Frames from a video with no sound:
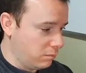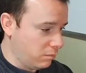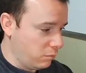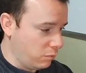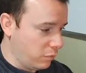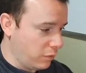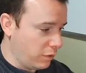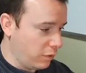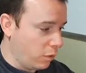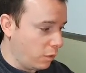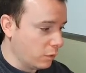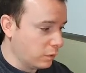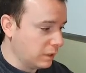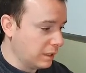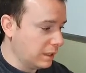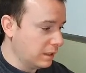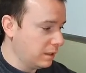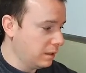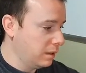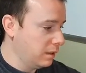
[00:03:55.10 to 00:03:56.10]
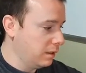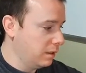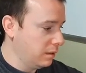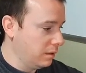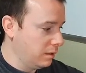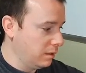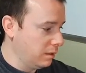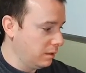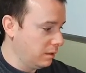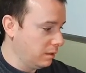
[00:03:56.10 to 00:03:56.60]
with only,
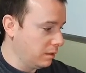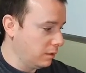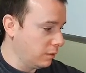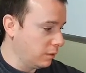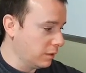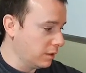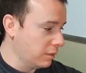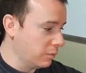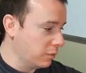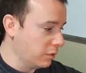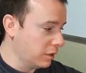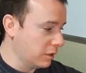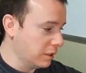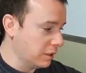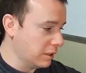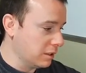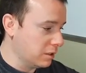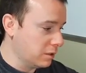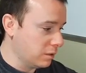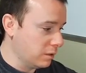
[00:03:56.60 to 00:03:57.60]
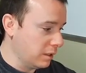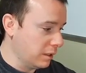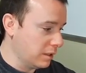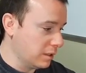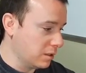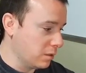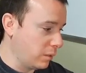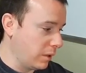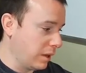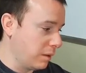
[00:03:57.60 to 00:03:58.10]
the only thing plugged into it is
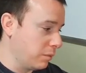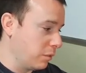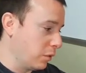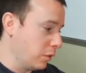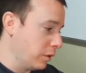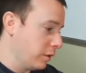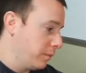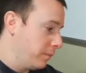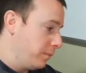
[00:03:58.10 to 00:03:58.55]
the LAN port.